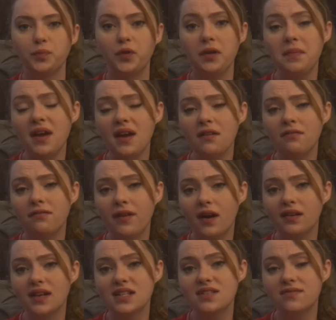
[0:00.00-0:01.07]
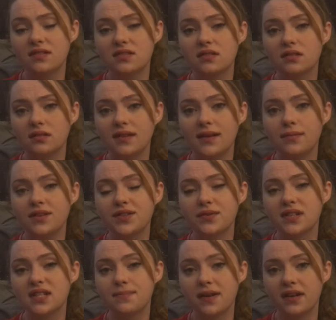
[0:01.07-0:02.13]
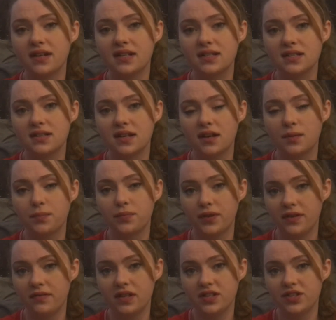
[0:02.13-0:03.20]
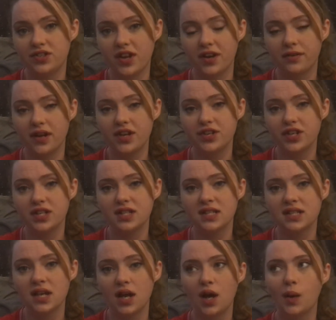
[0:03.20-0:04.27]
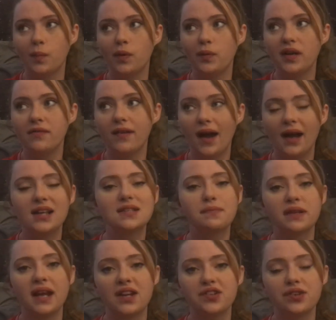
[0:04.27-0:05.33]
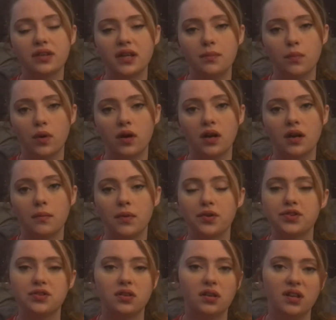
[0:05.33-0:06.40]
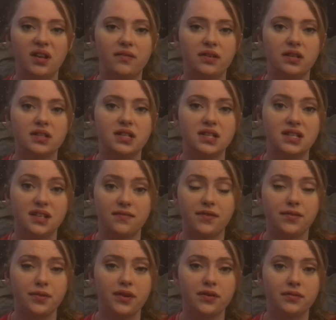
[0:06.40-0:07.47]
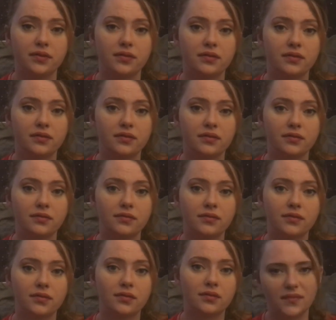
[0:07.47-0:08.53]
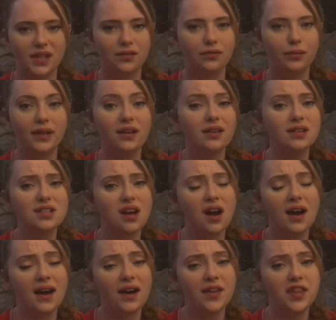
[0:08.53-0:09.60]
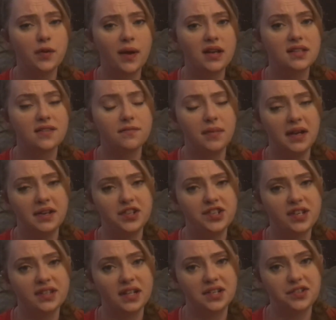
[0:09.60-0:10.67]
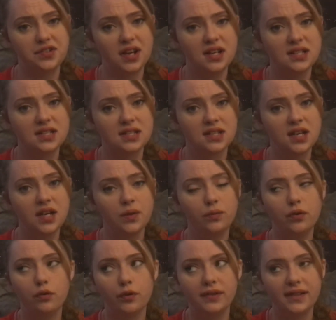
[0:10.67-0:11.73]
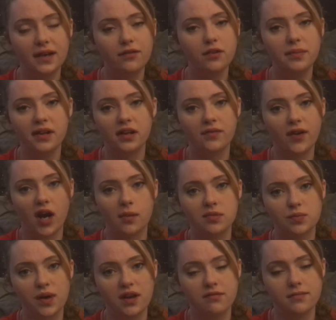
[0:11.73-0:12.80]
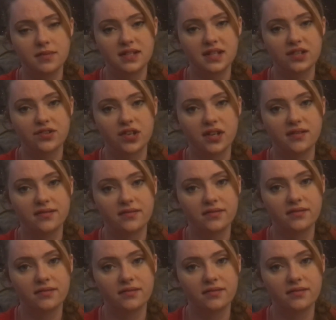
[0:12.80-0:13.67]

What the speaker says: We may have far less physical labor to experience than our previous generations, but we have exponentially more emotional labor to sift through. If we aren't taught healthy ways of managing that stress, we will never be out of harm's way from addiction.